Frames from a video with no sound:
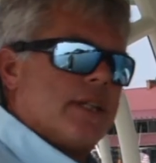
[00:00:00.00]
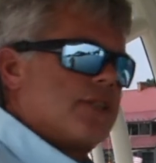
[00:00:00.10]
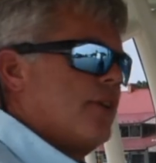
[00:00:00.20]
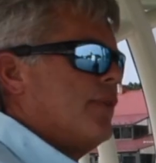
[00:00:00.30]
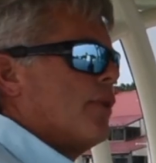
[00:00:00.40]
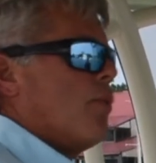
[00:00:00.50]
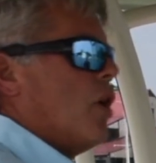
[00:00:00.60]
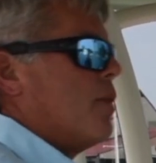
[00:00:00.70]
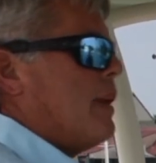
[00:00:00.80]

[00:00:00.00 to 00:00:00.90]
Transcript: So if you were to walk